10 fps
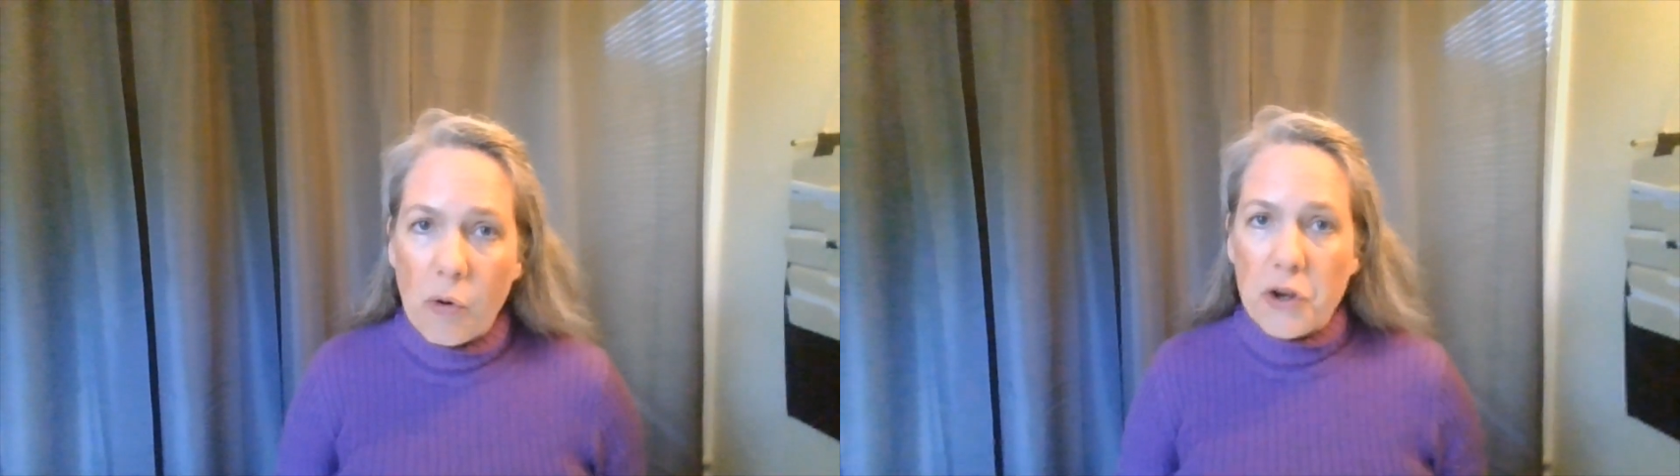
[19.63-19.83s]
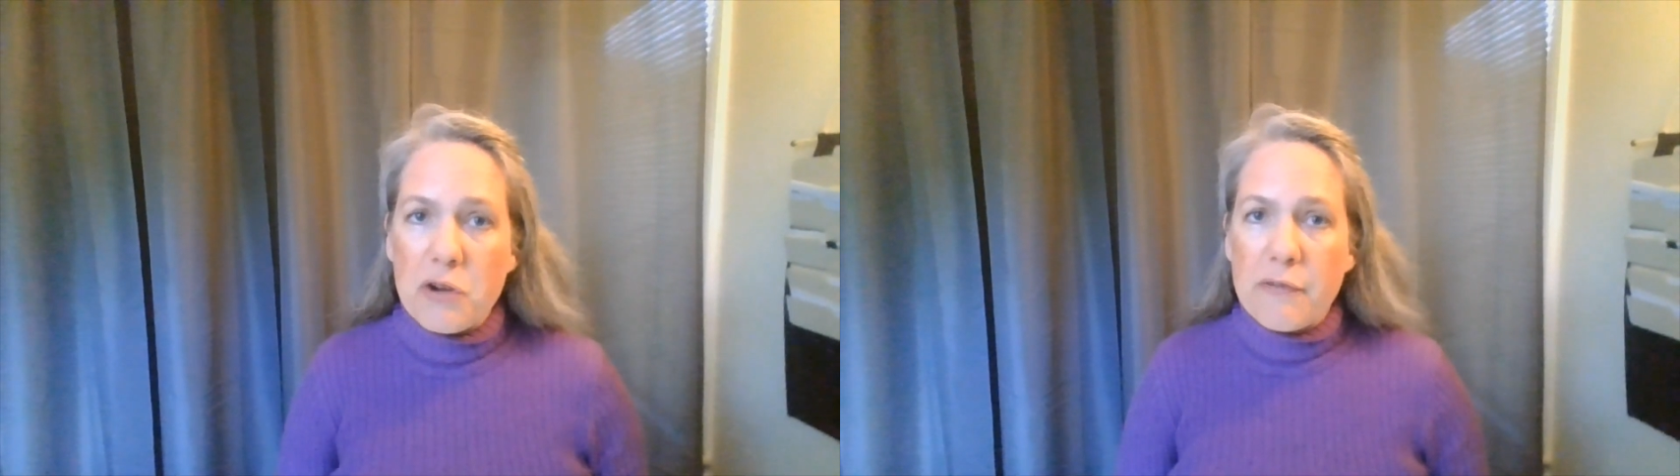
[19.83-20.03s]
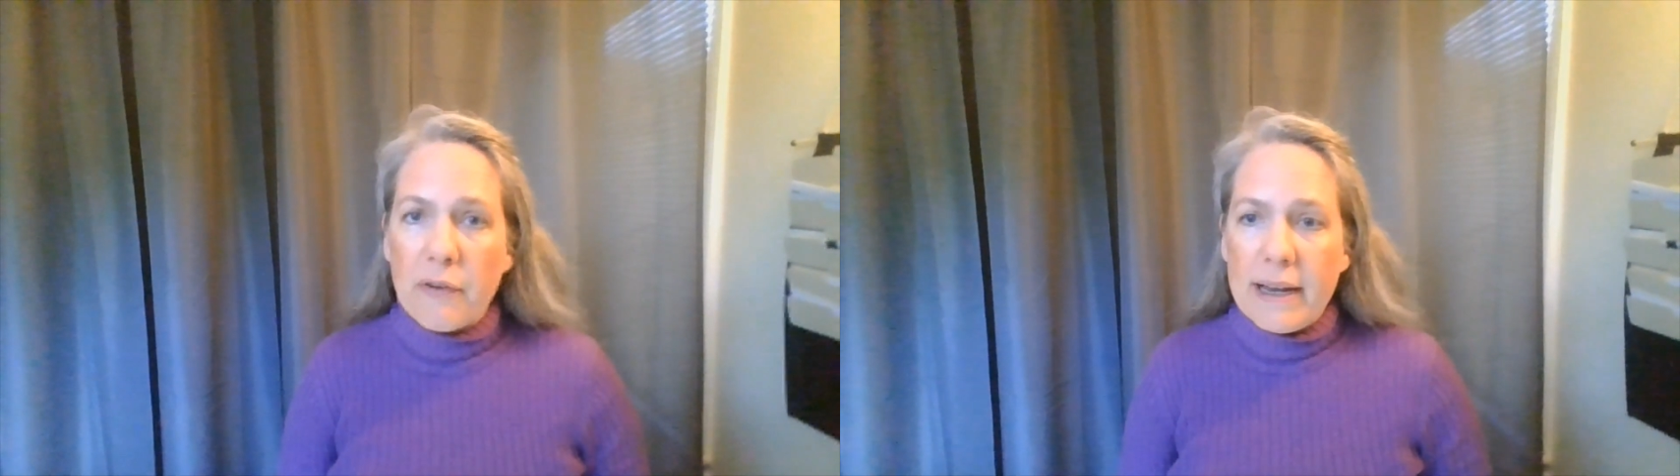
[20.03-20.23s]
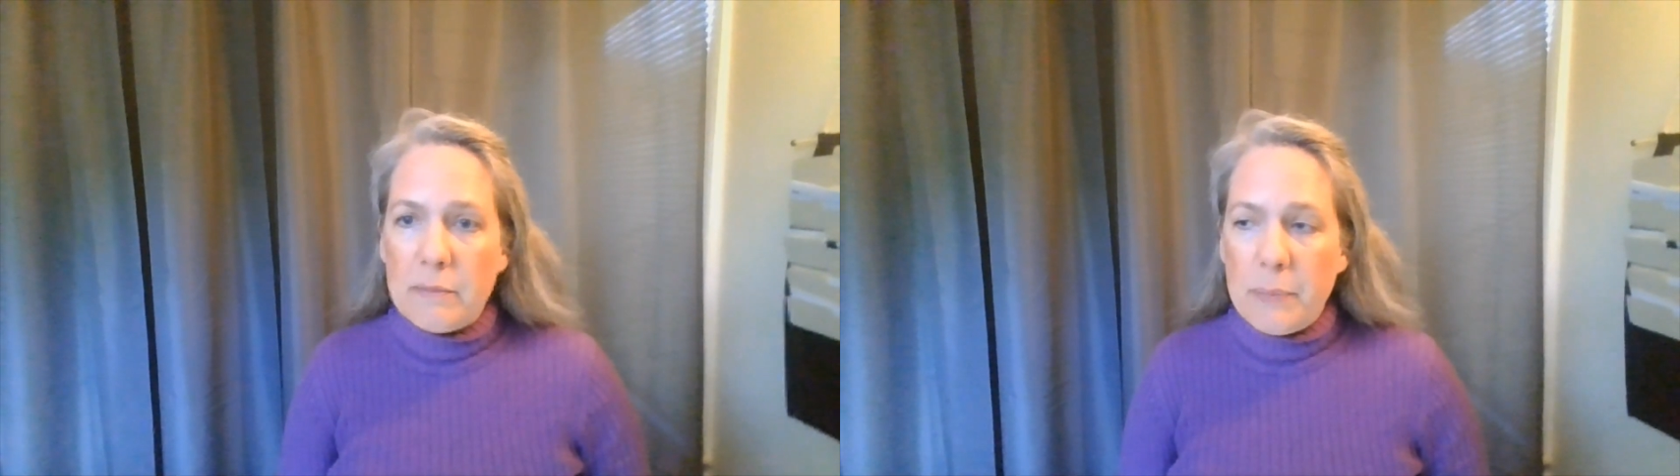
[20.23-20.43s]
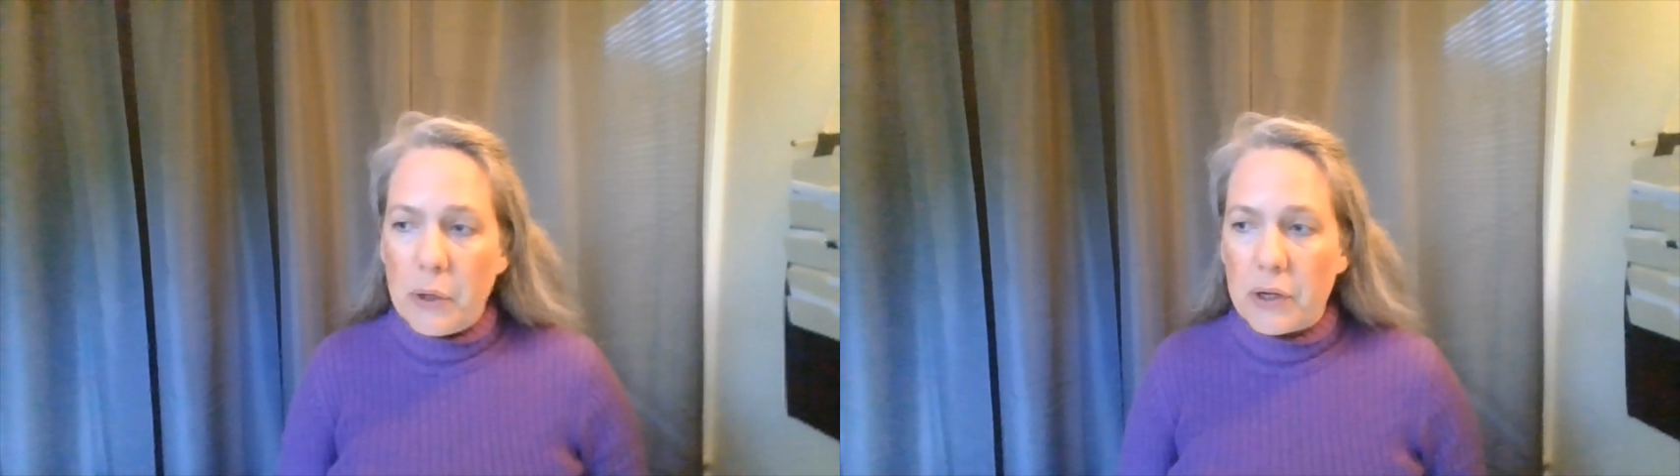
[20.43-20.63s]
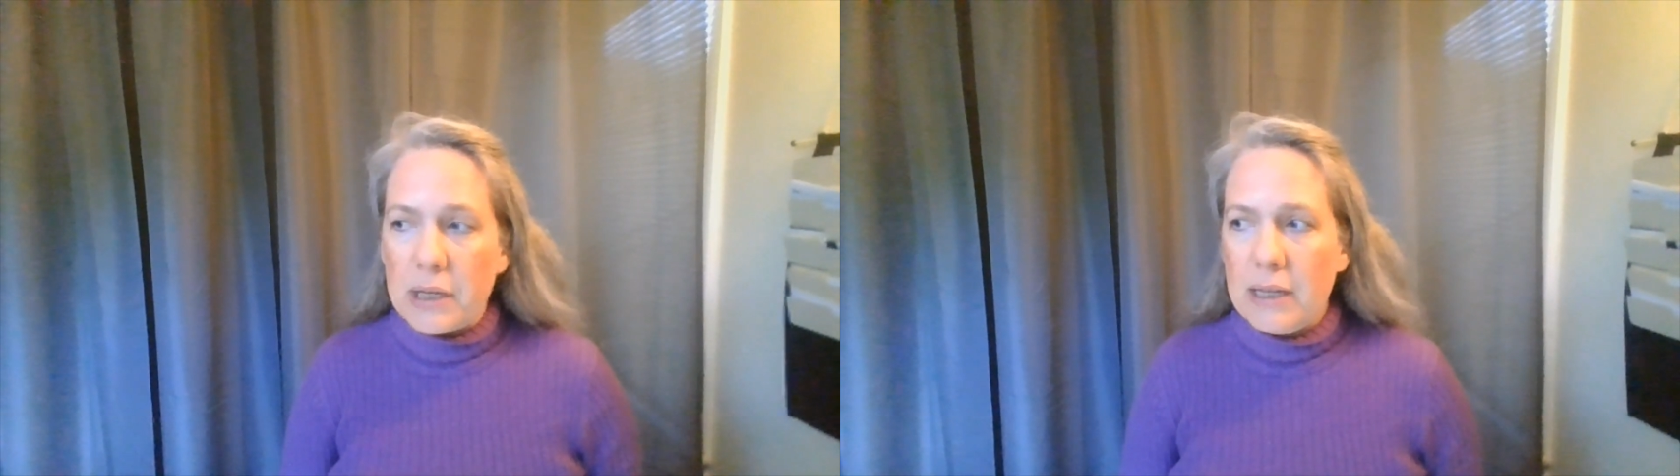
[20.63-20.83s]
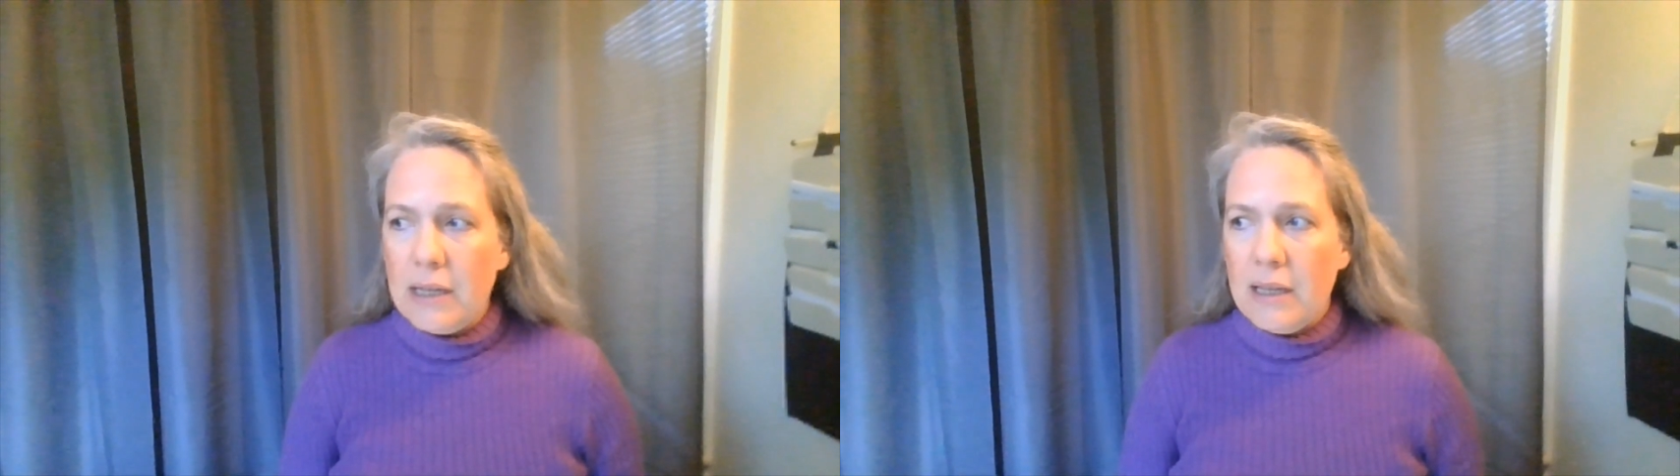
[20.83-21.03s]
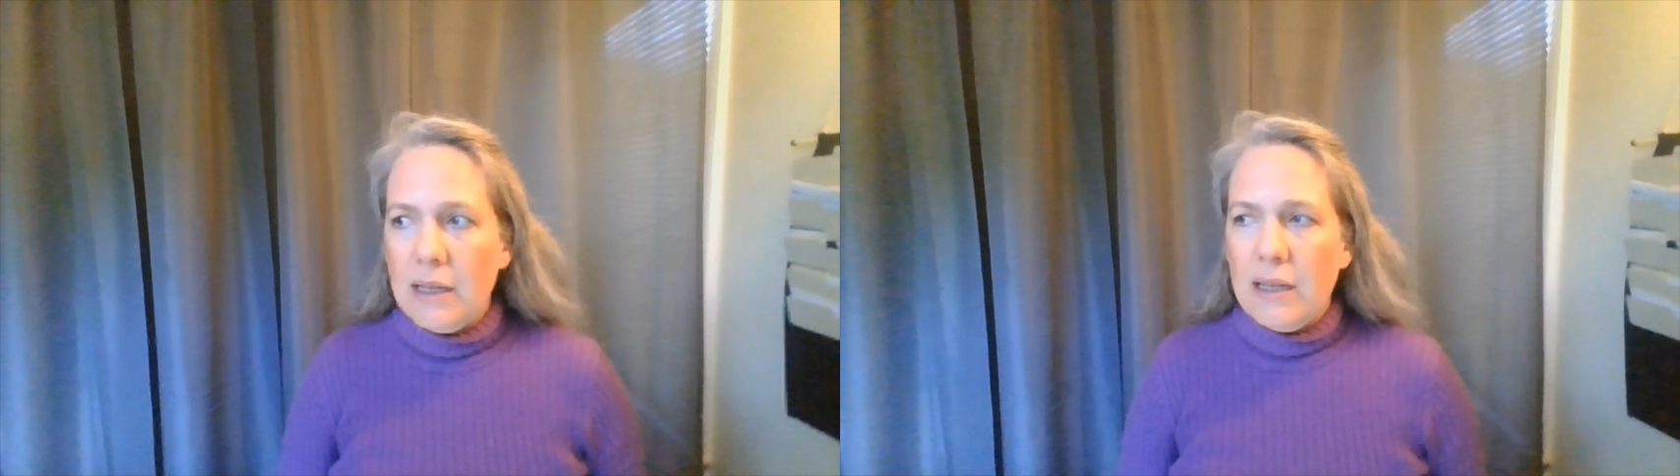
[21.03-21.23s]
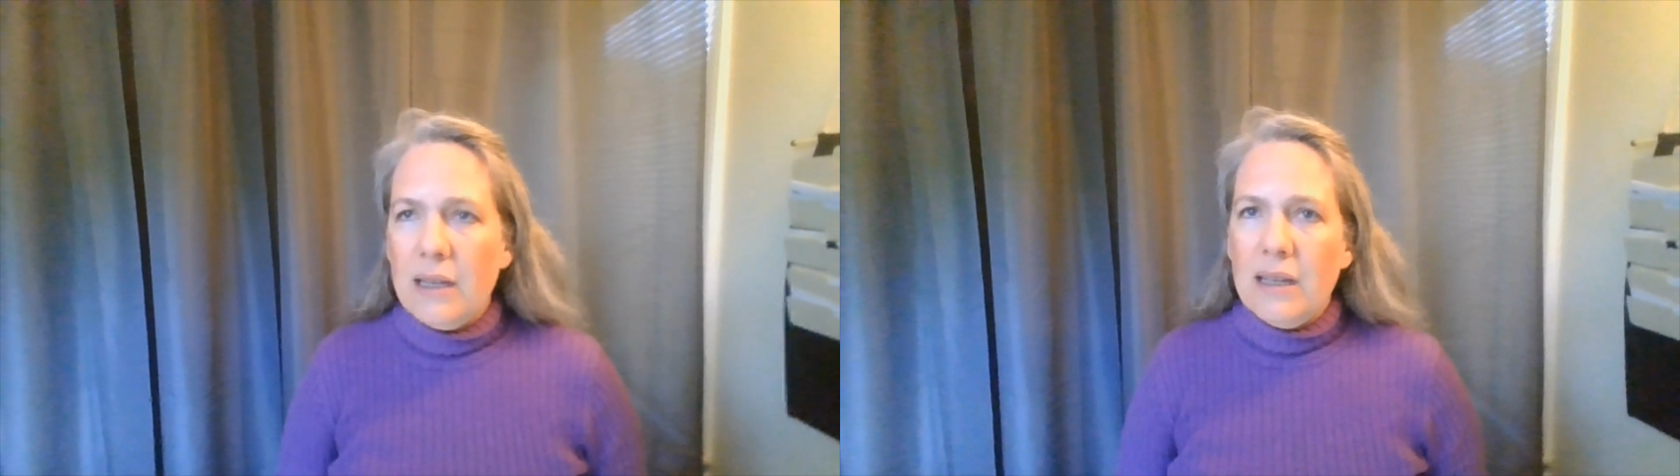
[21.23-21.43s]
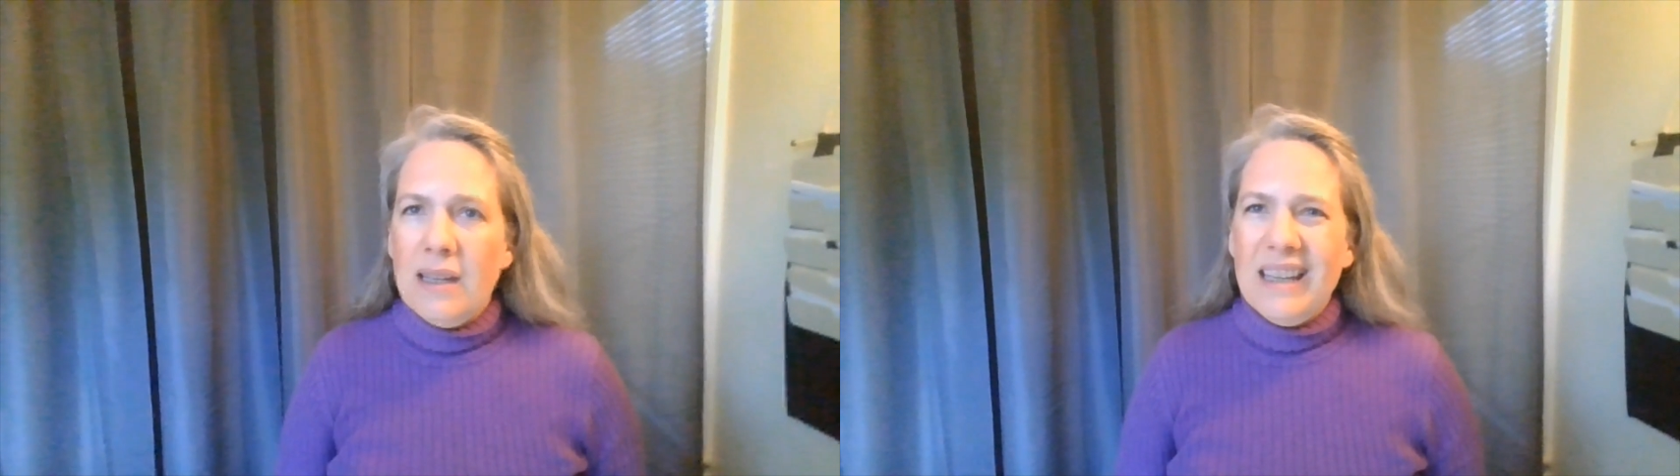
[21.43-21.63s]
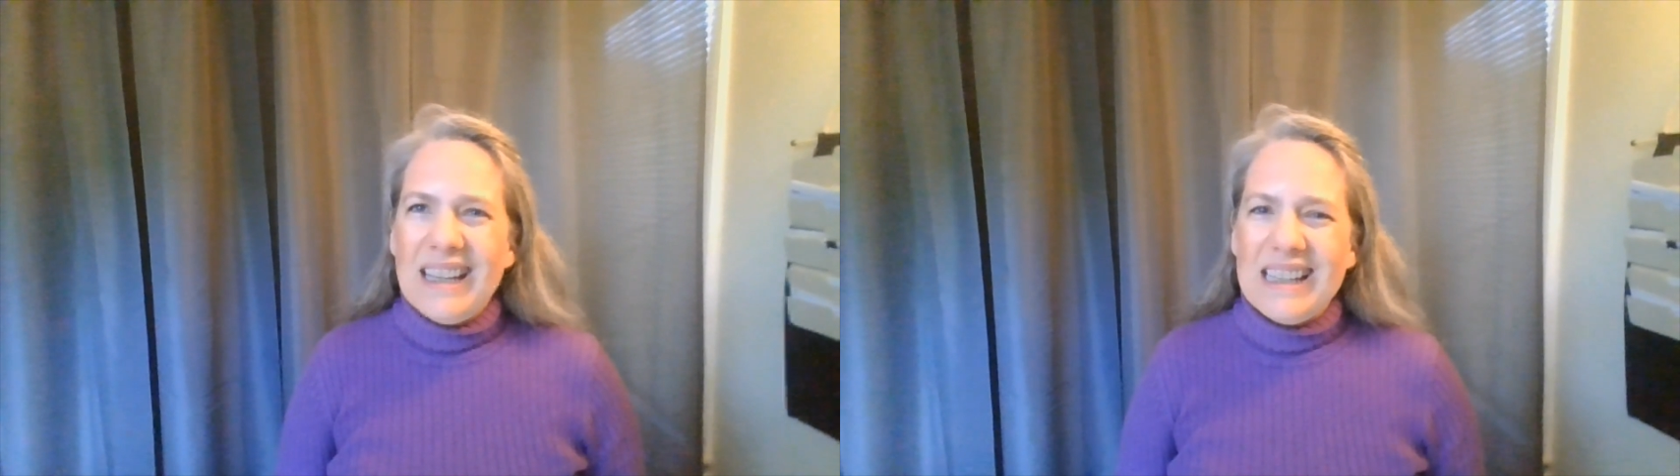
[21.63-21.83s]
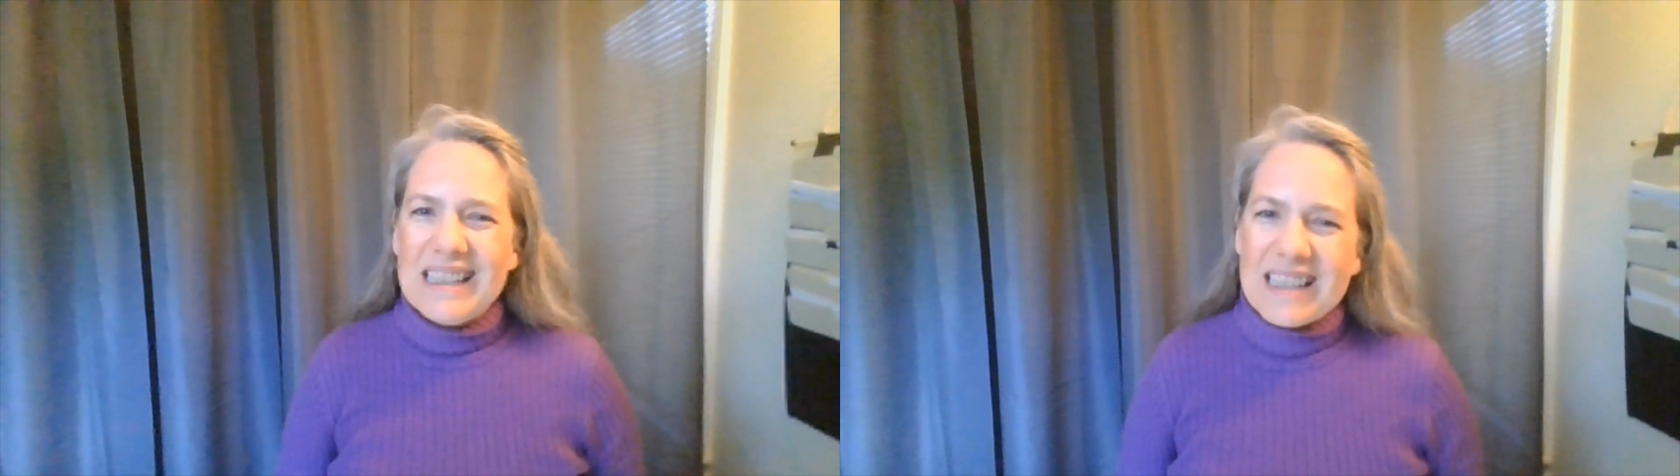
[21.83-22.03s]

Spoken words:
or you've read a book. It's